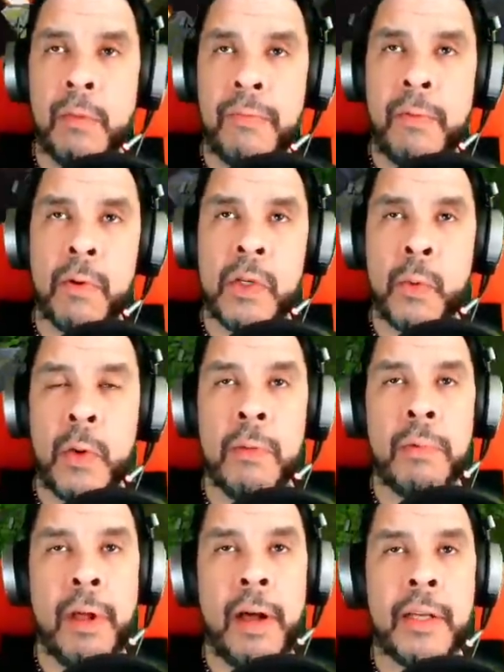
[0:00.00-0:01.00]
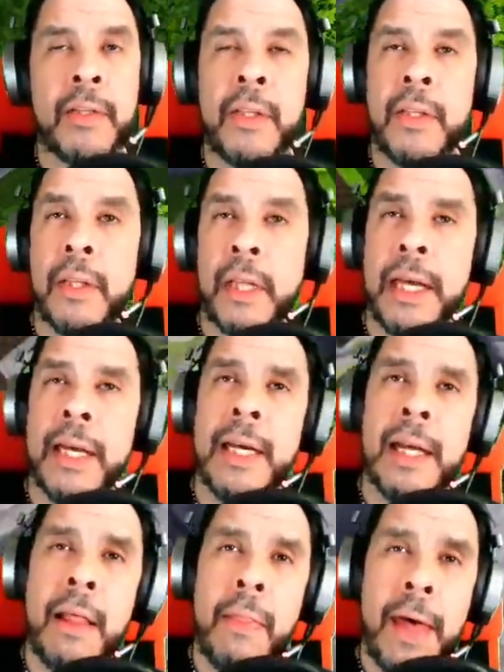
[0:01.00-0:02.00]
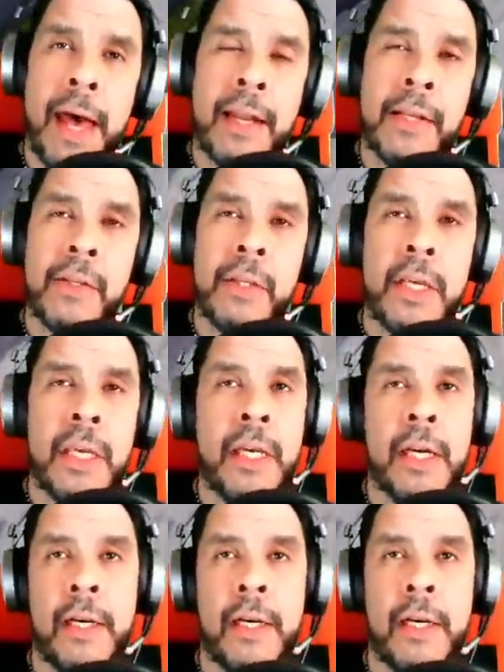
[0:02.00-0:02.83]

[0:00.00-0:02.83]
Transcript: 4 square blocks, and then that is the